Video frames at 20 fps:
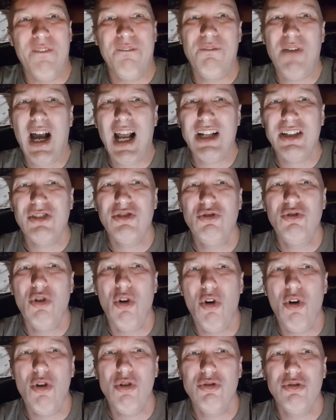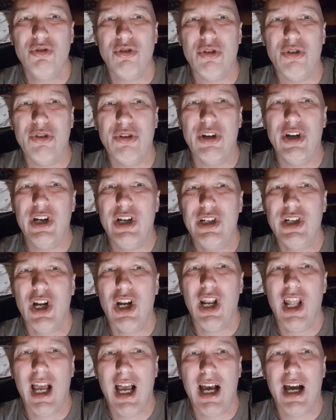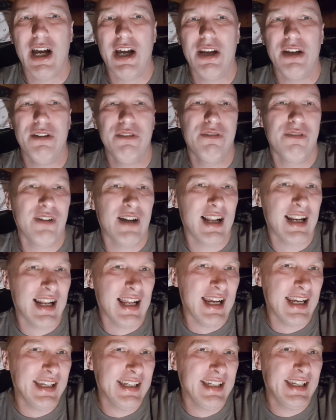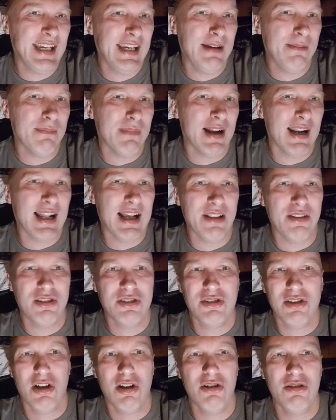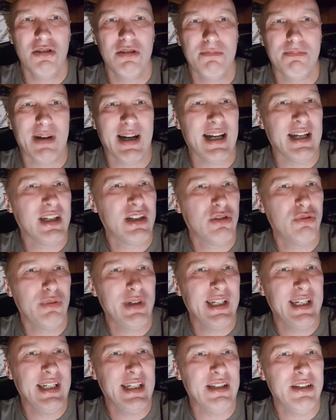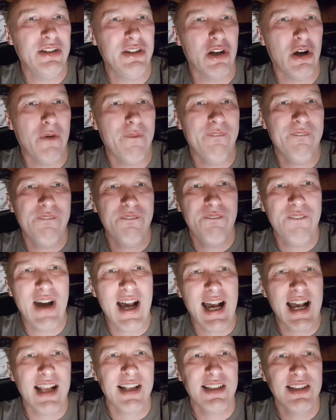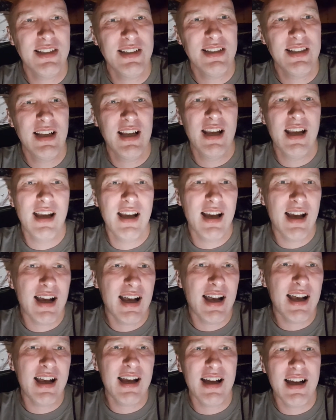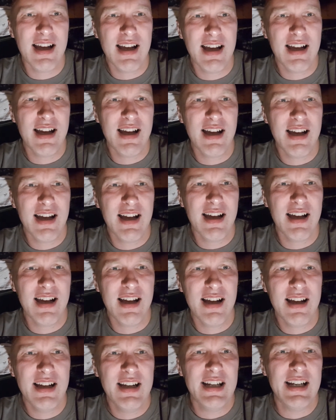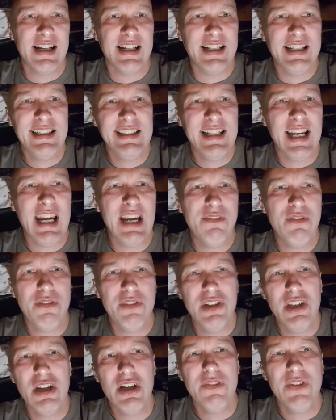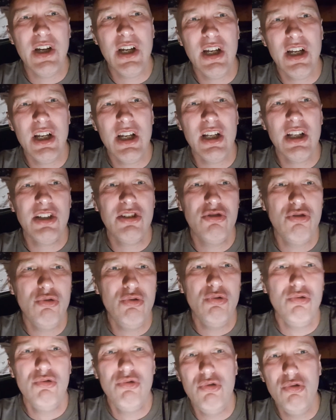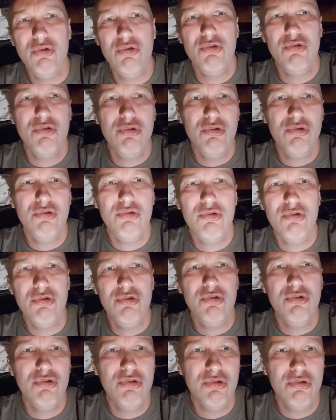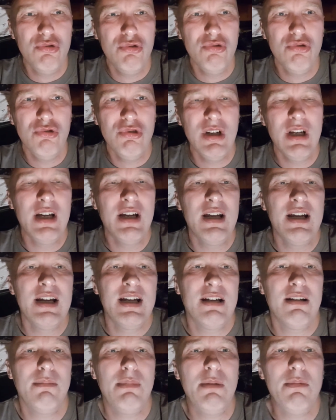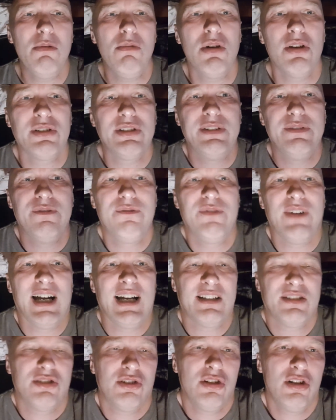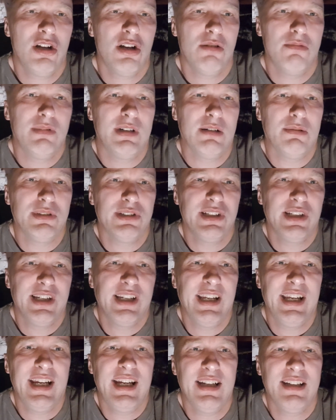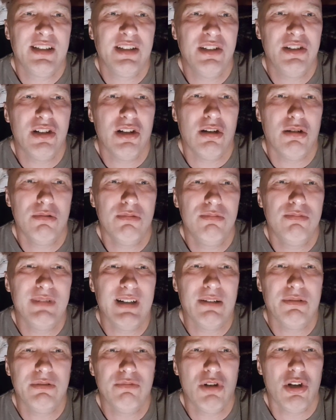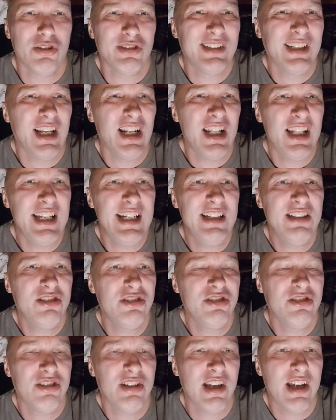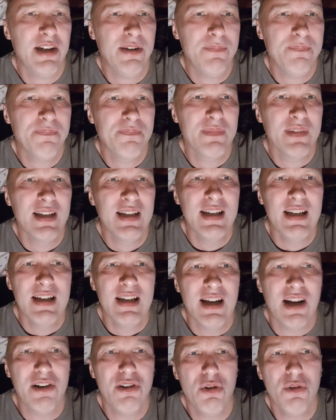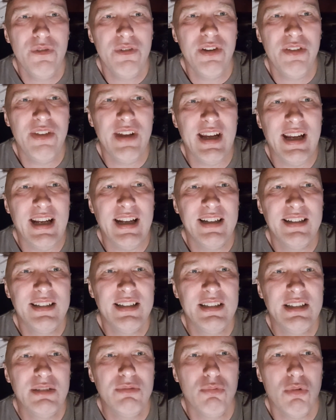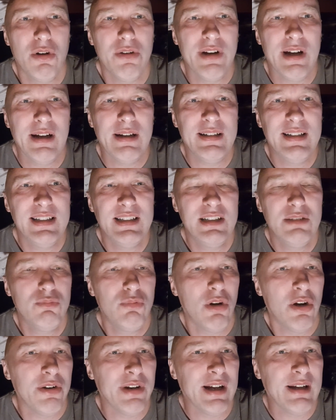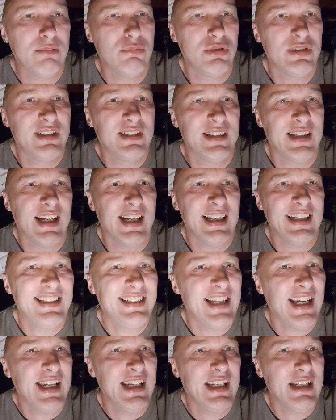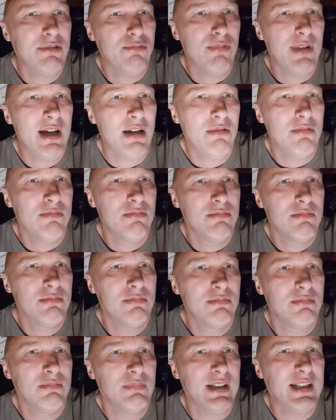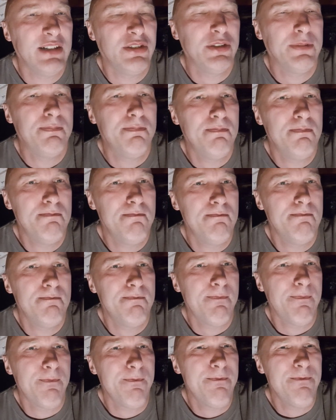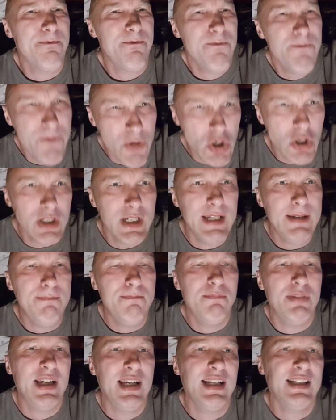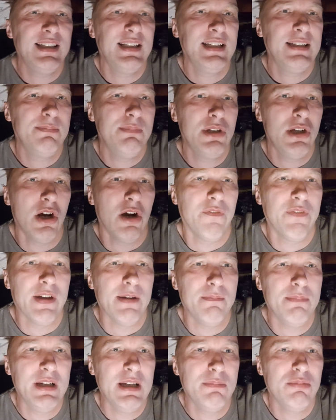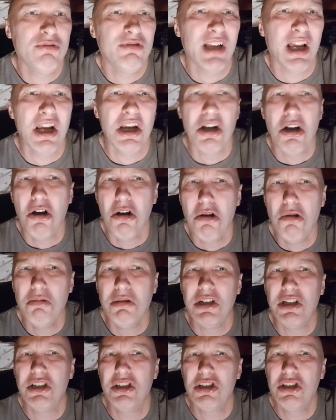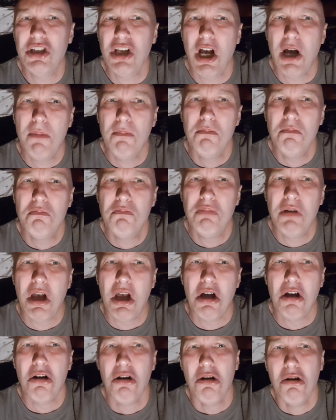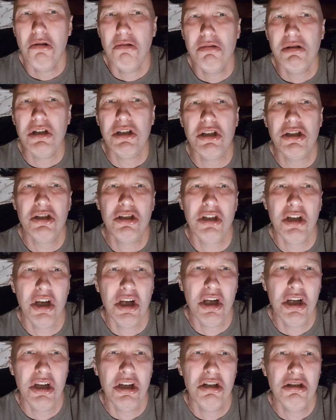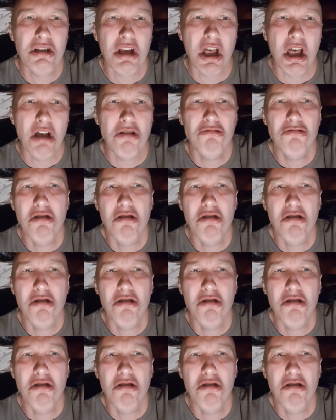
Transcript: Fast Order is alive. I like him. I like the song by Queen, you know. Fast Ah, he's saved from the universe. Do, do, do, do, do, do. I remember watching Fast a lot when I was a kid. You know, we have watched it a little there. And over the years, this is one. I, this is one I would say dated well. It just fucking pisses me off that people say, "Oh, it's Tampa. Oh, it's Tuesday."